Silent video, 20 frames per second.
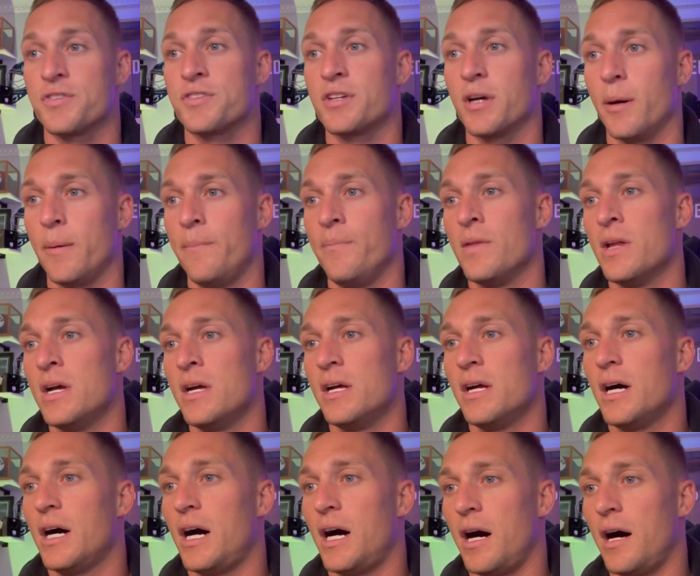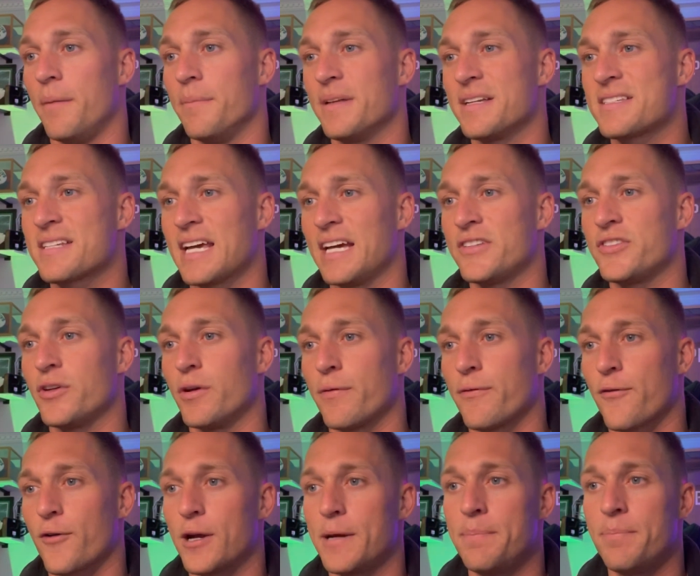So let's get to a
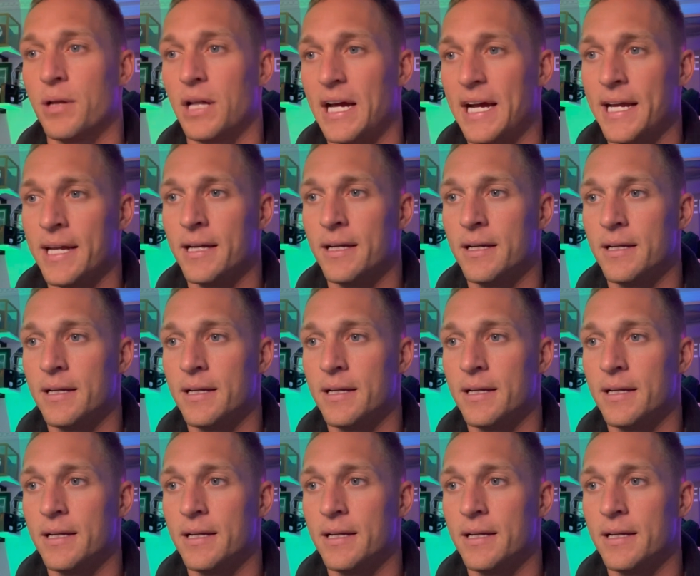free play.